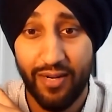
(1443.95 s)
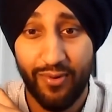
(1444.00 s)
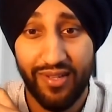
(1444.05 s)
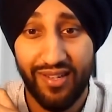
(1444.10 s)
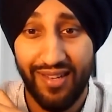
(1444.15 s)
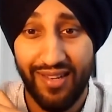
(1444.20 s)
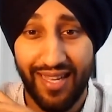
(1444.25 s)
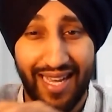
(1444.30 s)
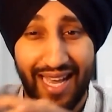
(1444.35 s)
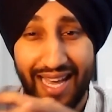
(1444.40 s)
where they're
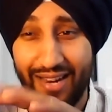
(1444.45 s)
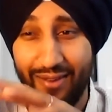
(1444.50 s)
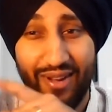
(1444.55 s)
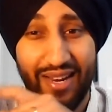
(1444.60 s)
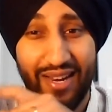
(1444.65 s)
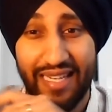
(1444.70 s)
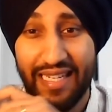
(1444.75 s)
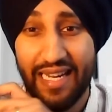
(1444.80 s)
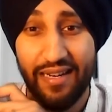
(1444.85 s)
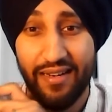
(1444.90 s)
like, I don't
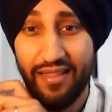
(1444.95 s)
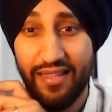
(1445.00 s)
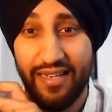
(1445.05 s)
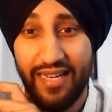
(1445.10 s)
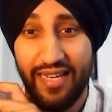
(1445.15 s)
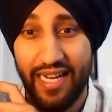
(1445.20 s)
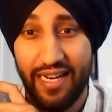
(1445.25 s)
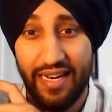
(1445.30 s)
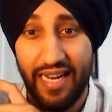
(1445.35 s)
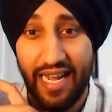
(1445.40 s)
want to get into the
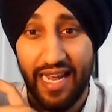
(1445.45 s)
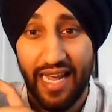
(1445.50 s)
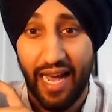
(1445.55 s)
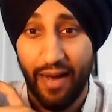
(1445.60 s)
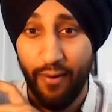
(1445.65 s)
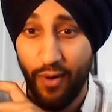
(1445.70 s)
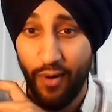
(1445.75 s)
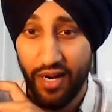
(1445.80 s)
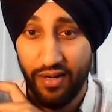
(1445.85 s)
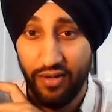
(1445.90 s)
day-to-day, I
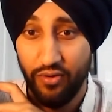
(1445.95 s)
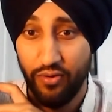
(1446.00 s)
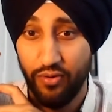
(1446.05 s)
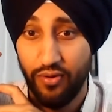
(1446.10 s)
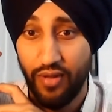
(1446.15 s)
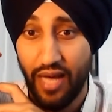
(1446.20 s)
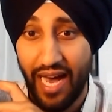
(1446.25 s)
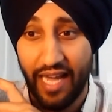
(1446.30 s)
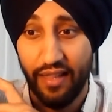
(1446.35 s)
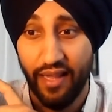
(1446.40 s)
want to do
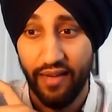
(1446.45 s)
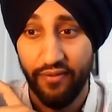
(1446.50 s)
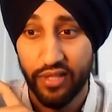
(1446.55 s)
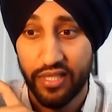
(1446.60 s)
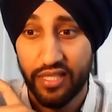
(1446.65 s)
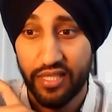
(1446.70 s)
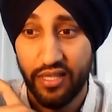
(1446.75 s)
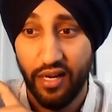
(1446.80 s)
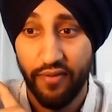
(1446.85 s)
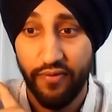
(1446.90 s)
high level
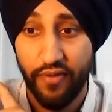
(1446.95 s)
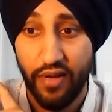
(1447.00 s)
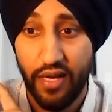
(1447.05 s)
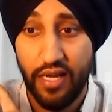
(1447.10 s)
stuff.